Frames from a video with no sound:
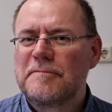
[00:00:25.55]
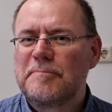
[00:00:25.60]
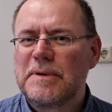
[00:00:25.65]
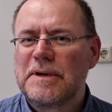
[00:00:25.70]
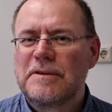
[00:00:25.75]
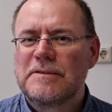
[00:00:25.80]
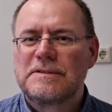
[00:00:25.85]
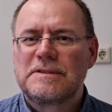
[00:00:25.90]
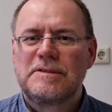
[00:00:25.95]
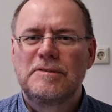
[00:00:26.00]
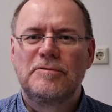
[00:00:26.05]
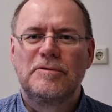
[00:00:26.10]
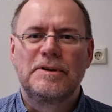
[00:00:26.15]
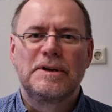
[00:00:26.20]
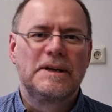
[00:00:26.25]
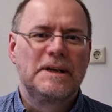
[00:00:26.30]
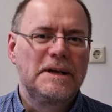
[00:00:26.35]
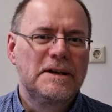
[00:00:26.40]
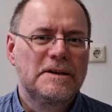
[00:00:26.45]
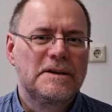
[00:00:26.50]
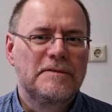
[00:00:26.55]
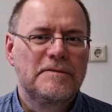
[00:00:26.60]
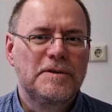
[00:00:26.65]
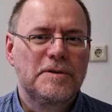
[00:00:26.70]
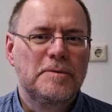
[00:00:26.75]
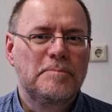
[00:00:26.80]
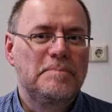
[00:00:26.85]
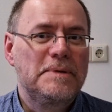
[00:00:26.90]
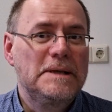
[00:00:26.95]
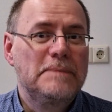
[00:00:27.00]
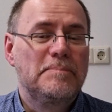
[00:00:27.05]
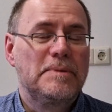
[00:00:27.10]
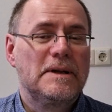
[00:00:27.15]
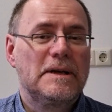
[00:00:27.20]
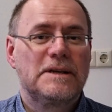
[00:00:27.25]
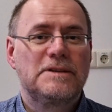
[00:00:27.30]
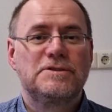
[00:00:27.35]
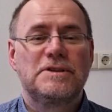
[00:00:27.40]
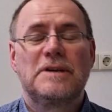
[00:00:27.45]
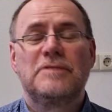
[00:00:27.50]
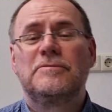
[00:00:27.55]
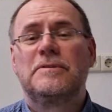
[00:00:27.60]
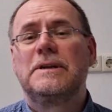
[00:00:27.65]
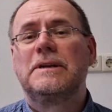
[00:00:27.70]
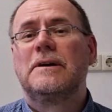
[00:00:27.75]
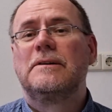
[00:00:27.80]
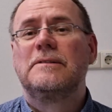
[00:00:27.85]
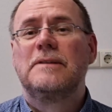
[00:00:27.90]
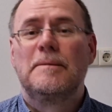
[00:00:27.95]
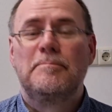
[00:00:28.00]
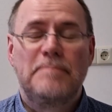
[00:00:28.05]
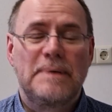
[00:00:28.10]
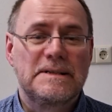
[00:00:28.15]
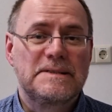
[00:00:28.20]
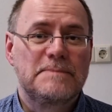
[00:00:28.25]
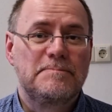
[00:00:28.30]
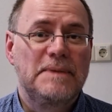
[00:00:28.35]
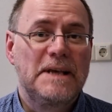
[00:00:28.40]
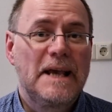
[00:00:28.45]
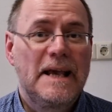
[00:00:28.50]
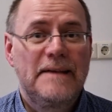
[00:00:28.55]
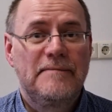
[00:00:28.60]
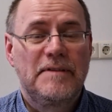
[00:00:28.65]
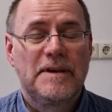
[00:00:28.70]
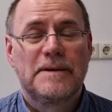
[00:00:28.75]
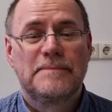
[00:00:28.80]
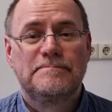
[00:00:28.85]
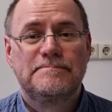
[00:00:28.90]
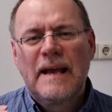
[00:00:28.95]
because during an interview people are generally on their best behavior.